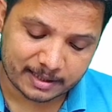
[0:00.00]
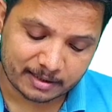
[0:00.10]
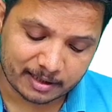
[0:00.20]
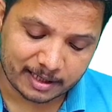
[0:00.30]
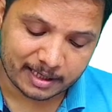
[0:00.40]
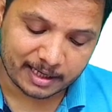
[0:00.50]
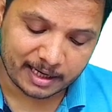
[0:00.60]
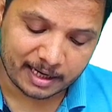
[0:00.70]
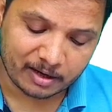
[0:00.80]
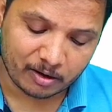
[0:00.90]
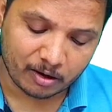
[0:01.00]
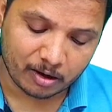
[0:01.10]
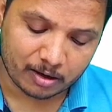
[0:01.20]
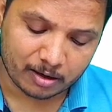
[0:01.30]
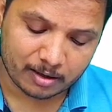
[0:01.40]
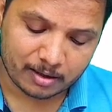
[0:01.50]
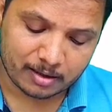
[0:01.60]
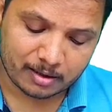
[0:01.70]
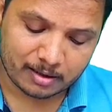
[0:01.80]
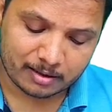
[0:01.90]
at 30 degree or
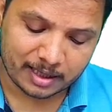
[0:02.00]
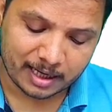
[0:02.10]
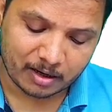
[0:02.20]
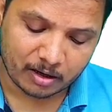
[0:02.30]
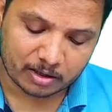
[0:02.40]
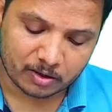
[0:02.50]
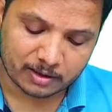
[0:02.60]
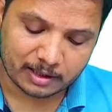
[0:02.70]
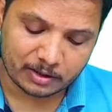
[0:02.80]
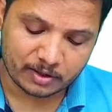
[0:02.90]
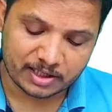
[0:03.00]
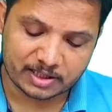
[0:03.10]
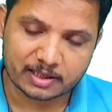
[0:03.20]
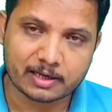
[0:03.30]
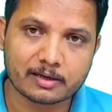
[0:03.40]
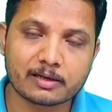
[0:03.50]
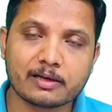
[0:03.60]
they are orthogonal to each other.